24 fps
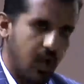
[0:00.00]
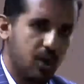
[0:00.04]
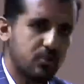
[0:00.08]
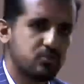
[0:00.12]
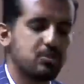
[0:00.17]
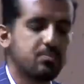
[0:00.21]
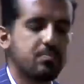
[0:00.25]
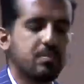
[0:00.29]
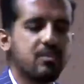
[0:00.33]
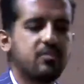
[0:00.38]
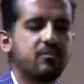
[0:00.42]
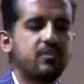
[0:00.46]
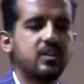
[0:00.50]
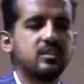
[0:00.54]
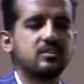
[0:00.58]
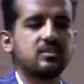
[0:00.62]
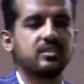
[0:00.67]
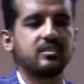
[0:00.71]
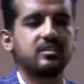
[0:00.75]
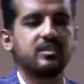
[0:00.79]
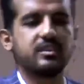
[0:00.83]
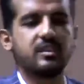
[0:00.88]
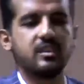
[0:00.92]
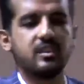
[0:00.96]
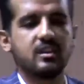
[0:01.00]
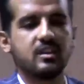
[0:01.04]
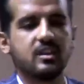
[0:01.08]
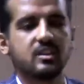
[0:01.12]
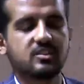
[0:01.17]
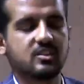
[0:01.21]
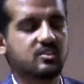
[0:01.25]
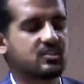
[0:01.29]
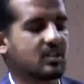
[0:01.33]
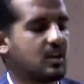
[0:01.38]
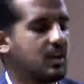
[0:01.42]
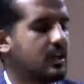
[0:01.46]
How to prevent
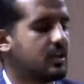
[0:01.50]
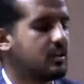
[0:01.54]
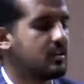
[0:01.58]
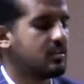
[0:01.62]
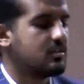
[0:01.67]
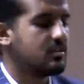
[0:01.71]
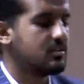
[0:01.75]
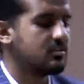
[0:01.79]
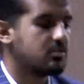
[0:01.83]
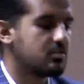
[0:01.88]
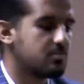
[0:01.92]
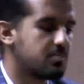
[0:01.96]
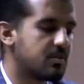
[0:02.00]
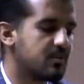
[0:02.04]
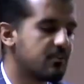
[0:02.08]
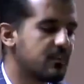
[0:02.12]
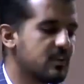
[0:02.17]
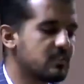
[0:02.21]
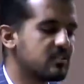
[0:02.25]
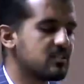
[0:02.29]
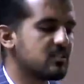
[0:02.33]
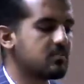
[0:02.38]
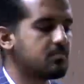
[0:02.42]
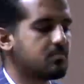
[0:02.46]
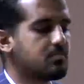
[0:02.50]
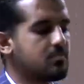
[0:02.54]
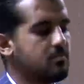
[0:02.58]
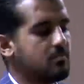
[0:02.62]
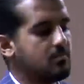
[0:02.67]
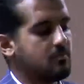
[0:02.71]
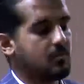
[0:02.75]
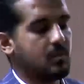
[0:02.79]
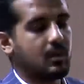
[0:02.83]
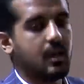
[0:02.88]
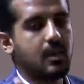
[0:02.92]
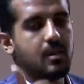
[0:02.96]
the SSI? To prevent it
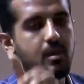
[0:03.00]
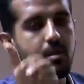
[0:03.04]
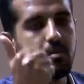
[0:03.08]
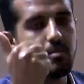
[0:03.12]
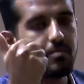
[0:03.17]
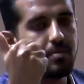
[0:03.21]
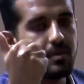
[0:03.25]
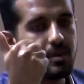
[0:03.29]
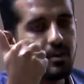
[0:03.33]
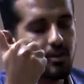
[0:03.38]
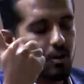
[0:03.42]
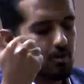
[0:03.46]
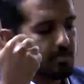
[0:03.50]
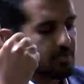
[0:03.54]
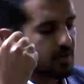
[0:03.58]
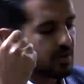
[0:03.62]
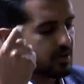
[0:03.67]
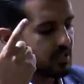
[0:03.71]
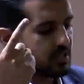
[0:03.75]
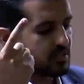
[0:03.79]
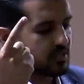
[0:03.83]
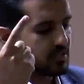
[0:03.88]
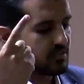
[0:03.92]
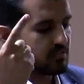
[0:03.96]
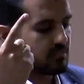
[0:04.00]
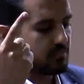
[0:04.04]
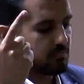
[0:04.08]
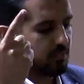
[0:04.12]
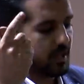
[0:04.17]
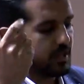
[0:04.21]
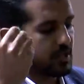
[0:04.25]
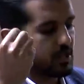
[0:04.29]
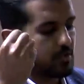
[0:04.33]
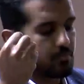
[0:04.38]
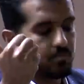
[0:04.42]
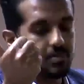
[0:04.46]

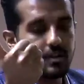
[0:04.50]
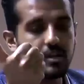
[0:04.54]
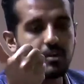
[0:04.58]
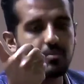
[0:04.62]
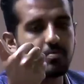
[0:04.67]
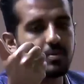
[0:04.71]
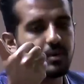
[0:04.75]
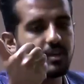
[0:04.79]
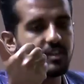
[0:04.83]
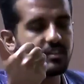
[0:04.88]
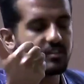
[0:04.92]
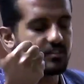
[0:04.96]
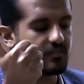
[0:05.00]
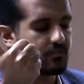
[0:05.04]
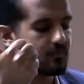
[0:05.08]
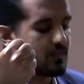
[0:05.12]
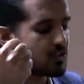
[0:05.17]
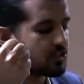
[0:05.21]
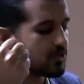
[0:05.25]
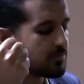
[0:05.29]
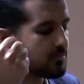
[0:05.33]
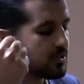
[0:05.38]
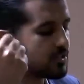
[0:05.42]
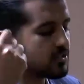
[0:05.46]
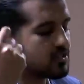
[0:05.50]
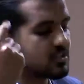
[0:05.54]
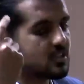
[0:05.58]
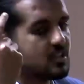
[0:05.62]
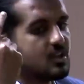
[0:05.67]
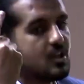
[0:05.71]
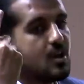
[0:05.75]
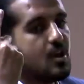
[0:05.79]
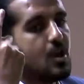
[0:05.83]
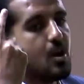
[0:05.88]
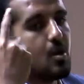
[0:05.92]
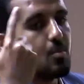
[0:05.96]
pre-operative by pre-operative
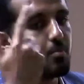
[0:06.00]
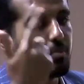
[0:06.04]
measurements,